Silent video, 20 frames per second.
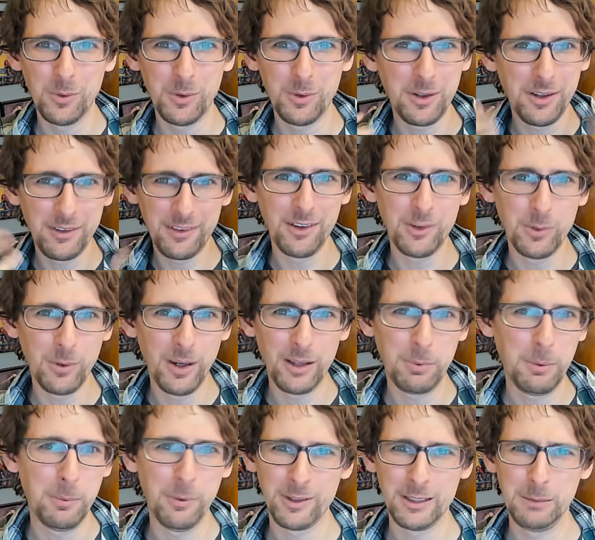because otherwise
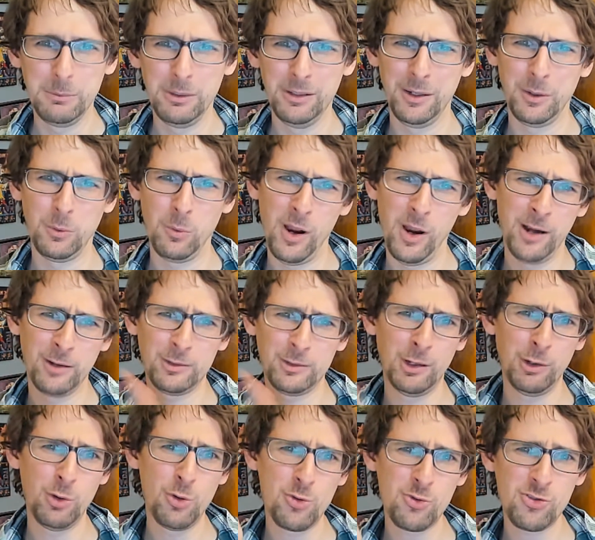people are going to be like, why aren't they
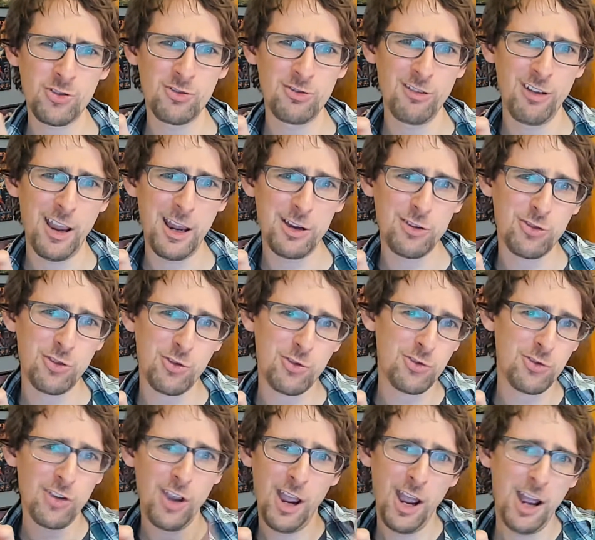using
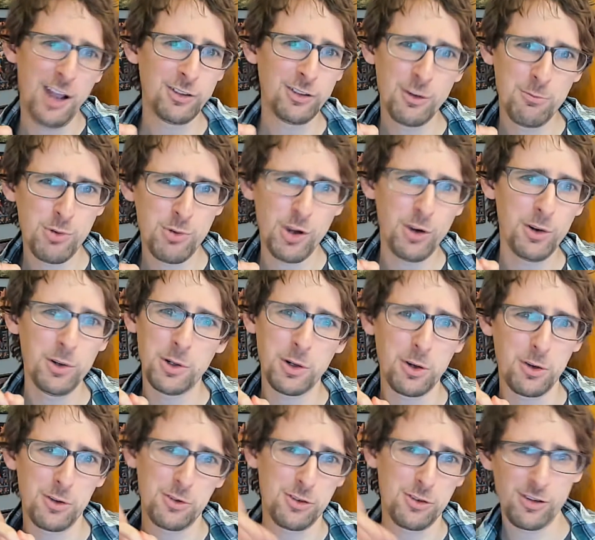lasers and
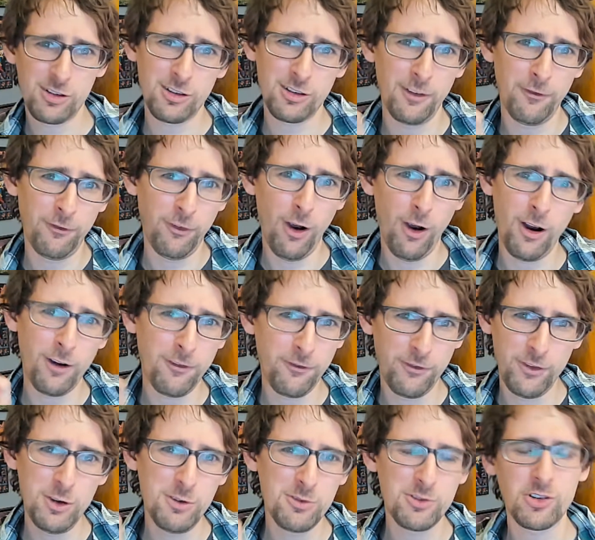computers? It's the far
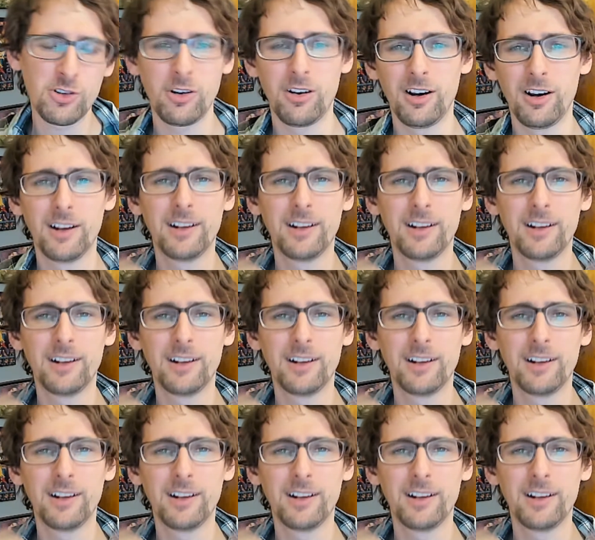future.